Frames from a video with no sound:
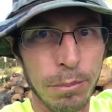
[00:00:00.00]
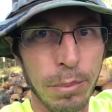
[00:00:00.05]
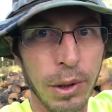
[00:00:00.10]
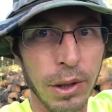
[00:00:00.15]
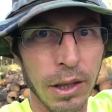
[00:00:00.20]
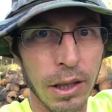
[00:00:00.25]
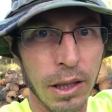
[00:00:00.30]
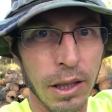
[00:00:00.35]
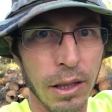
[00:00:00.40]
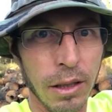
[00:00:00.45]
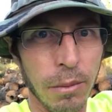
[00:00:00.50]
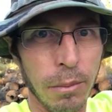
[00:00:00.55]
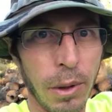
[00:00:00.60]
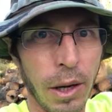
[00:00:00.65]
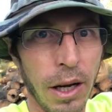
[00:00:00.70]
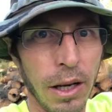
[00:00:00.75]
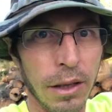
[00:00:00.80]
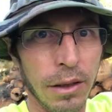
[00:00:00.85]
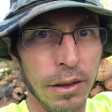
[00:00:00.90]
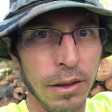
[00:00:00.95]
putting it in a
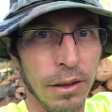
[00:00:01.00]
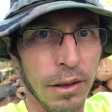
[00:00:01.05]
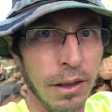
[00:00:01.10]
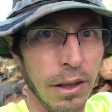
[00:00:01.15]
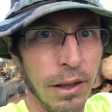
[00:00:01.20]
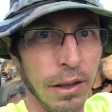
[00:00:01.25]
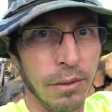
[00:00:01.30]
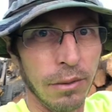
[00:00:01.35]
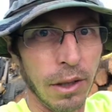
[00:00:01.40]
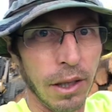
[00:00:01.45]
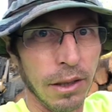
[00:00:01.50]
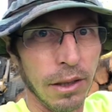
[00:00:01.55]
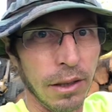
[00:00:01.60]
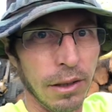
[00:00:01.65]
pile, and then they've got